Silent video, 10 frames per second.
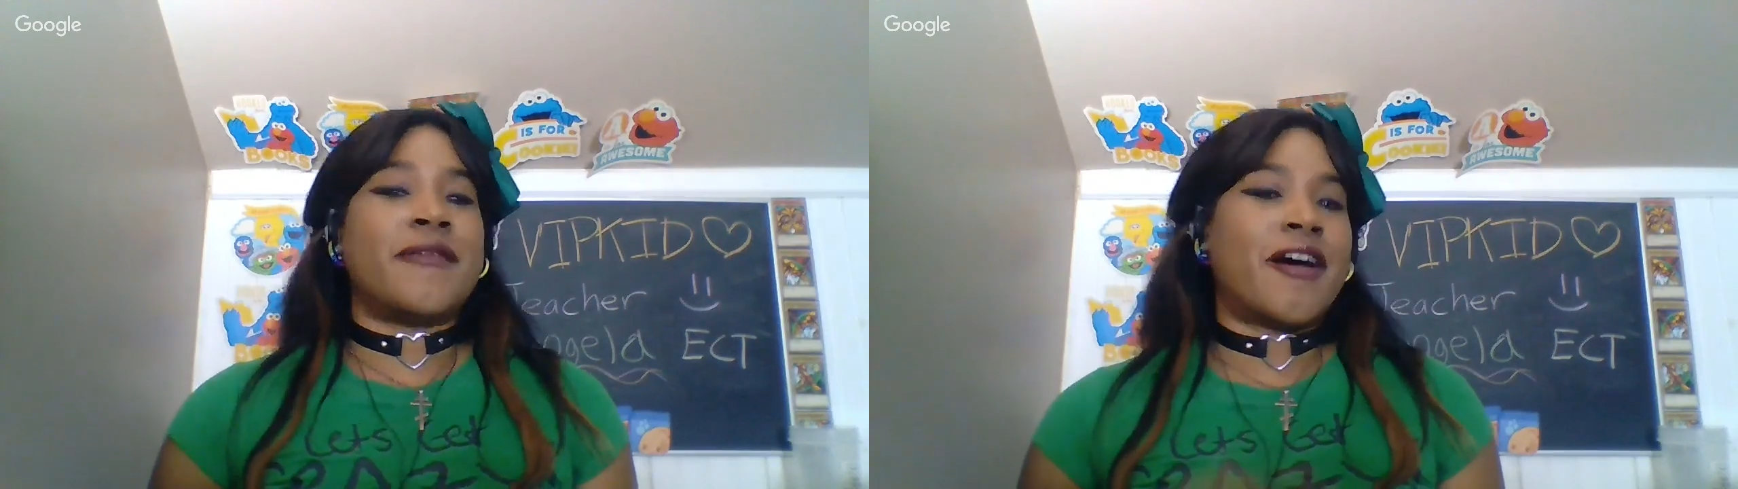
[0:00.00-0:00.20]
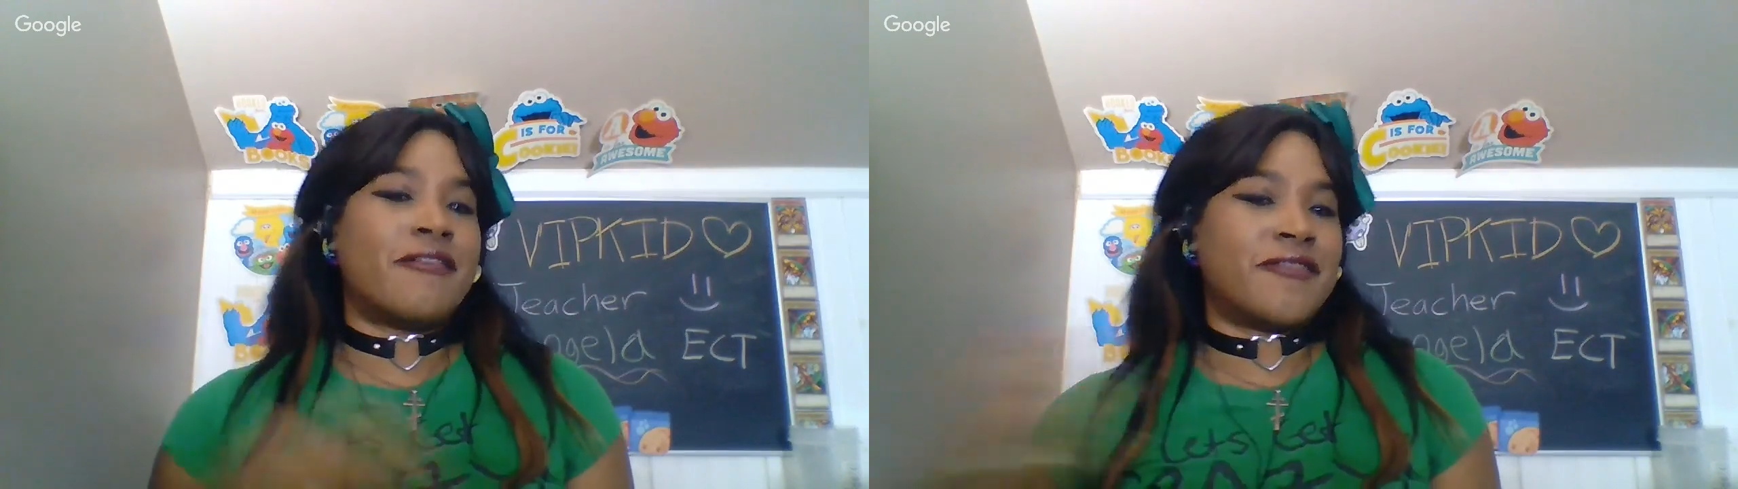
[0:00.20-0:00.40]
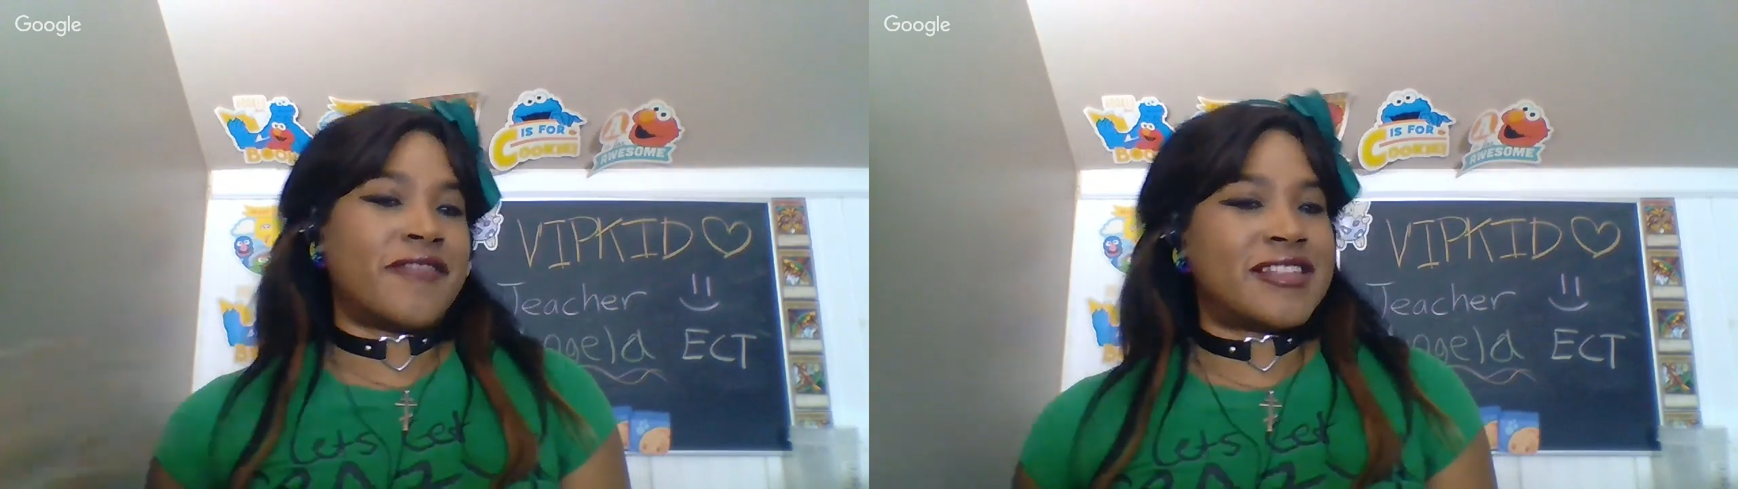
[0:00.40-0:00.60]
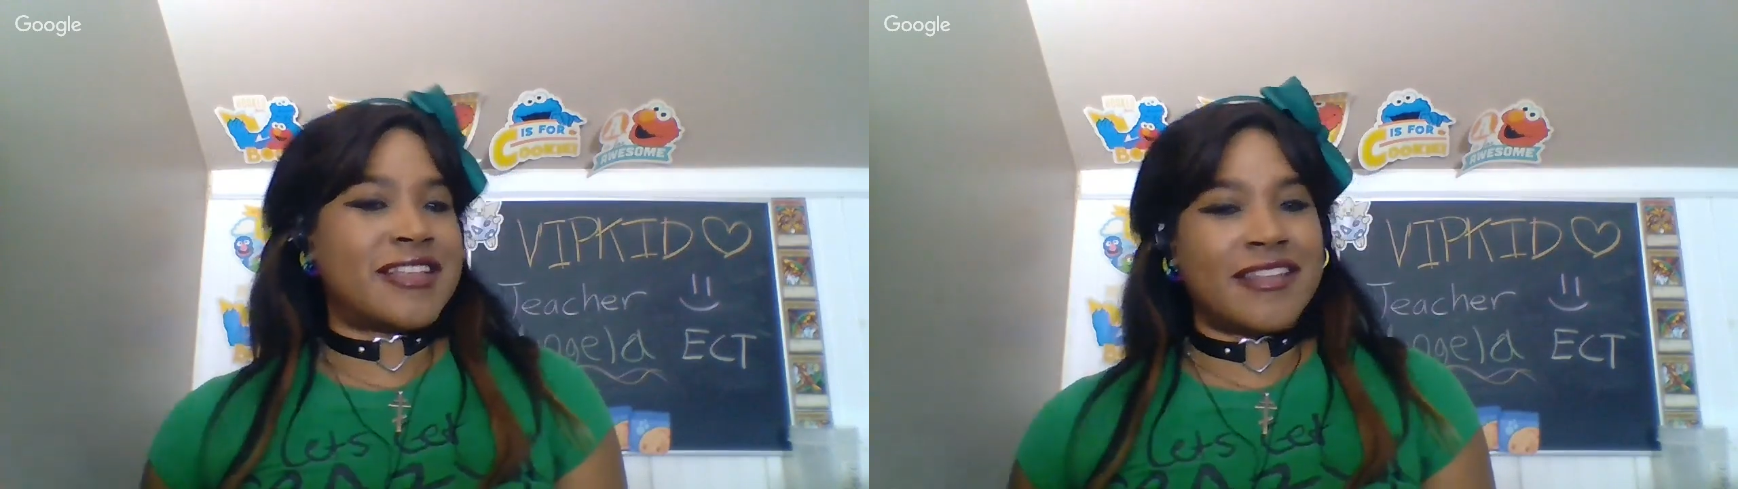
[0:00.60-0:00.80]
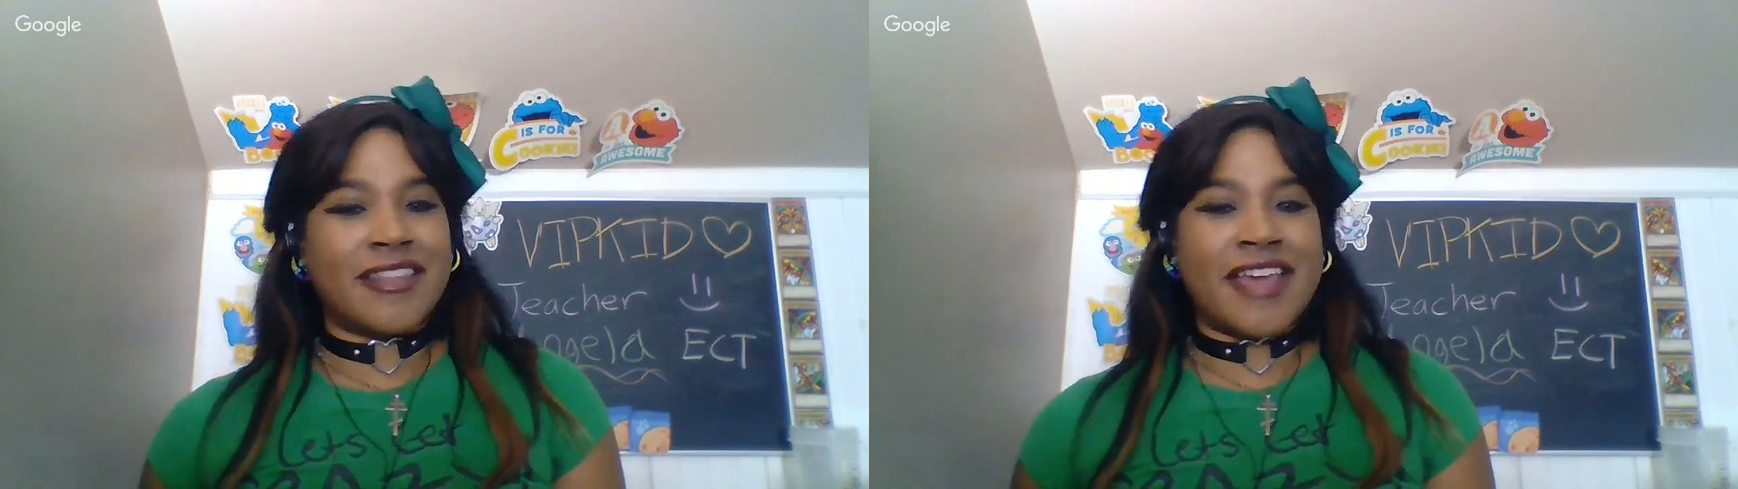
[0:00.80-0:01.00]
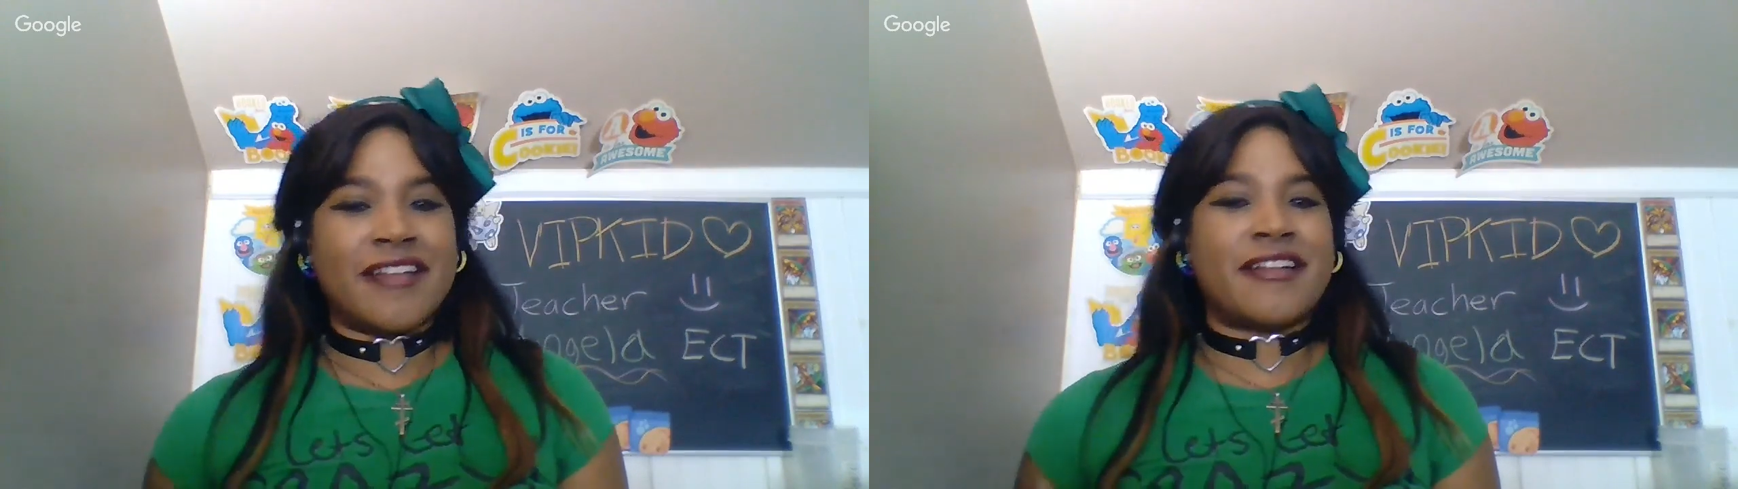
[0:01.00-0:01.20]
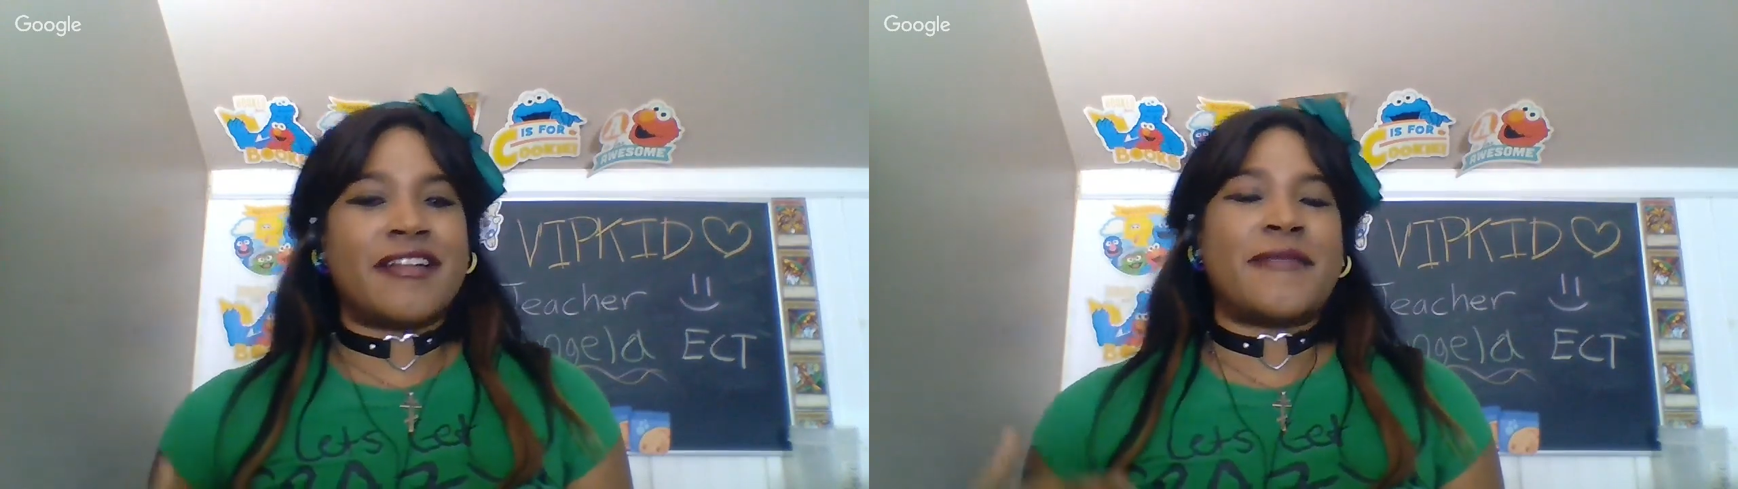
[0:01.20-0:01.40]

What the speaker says: I'll revisit it later.